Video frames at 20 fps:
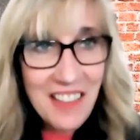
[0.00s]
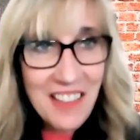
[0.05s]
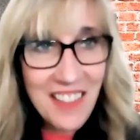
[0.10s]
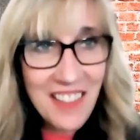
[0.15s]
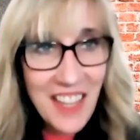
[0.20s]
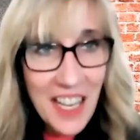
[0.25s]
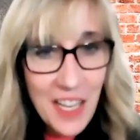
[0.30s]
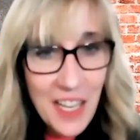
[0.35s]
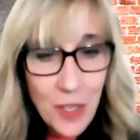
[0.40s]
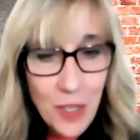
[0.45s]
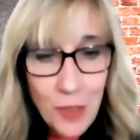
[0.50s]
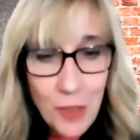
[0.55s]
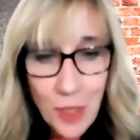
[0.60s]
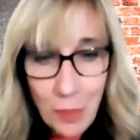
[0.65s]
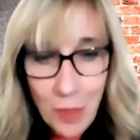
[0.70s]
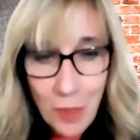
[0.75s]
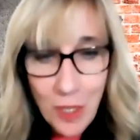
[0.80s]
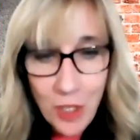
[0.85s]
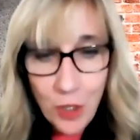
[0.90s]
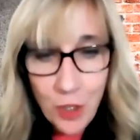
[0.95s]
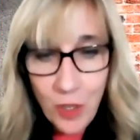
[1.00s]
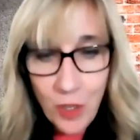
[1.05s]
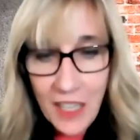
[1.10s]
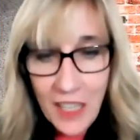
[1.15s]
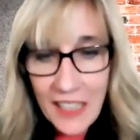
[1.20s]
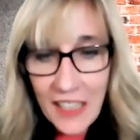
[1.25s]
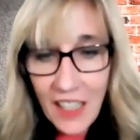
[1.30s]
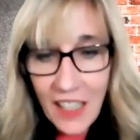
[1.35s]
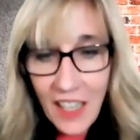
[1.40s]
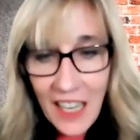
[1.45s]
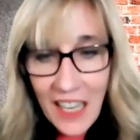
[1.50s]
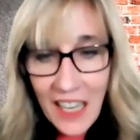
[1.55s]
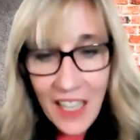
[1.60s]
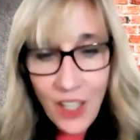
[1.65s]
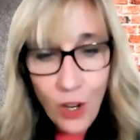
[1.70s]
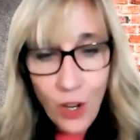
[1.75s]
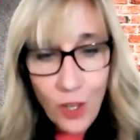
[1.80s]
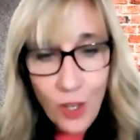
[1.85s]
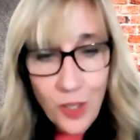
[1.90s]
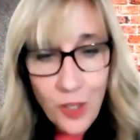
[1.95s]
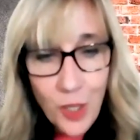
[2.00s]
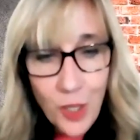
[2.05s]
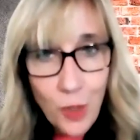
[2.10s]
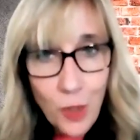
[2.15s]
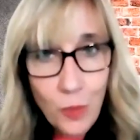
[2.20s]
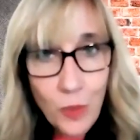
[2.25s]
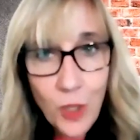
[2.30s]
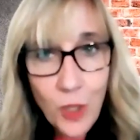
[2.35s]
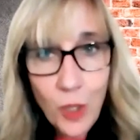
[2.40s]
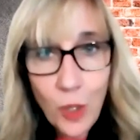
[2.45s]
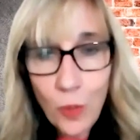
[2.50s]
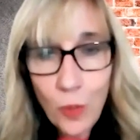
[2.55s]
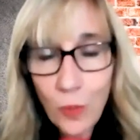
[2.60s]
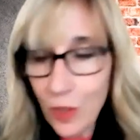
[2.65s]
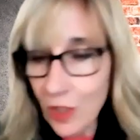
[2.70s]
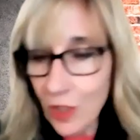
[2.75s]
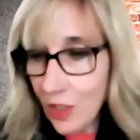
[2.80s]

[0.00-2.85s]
Thank you so much, Greg. And also, you know,